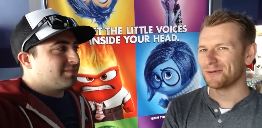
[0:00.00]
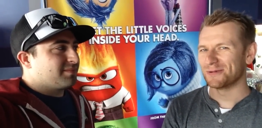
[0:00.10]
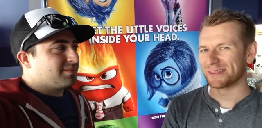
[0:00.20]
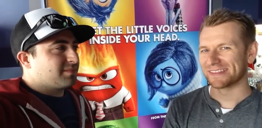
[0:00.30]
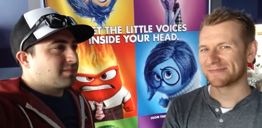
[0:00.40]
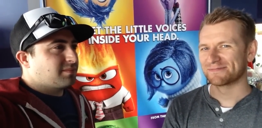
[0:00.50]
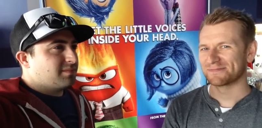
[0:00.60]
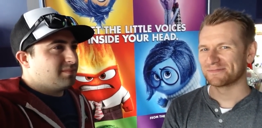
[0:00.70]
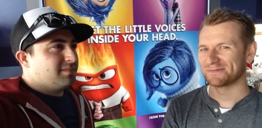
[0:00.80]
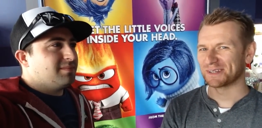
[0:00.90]
Speaker 1: cope with
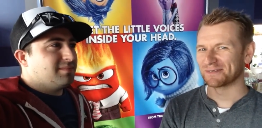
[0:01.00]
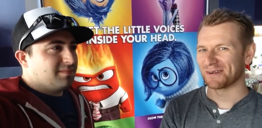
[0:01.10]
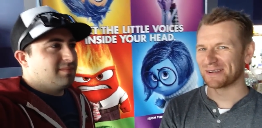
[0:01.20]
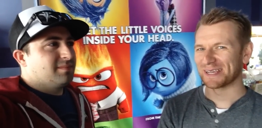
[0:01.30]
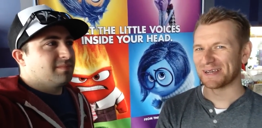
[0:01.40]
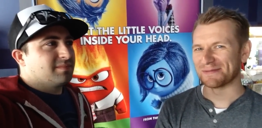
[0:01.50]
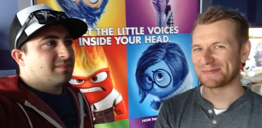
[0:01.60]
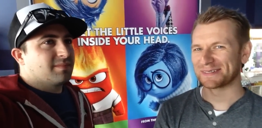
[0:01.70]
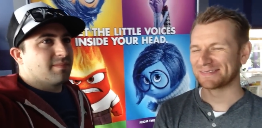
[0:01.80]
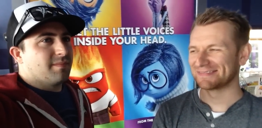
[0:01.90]
growing up,
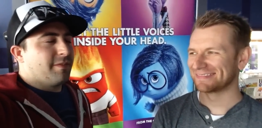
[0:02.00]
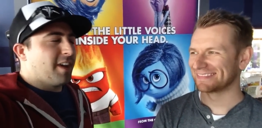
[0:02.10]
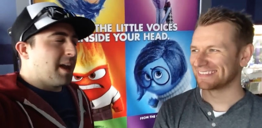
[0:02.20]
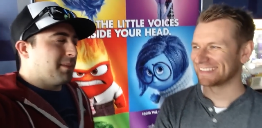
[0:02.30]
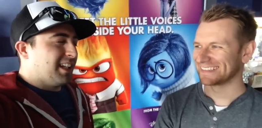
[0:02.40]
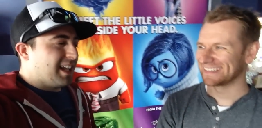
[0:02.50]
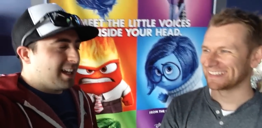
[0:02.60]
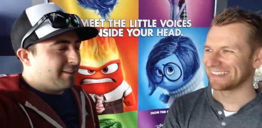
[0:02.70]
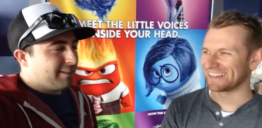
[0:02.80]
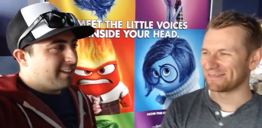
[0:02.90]
family
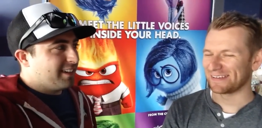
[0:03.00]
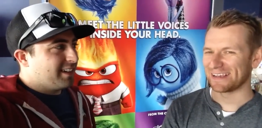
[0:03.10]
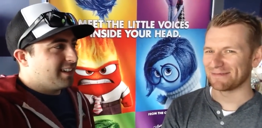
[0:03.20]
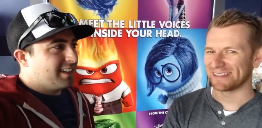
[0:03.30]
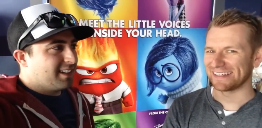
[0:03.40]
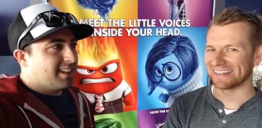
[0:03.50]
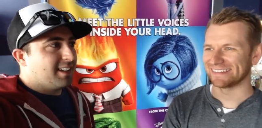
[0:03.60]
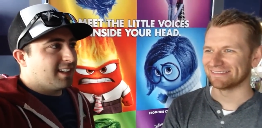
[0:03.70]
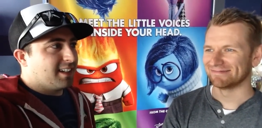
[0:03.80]
life, family, and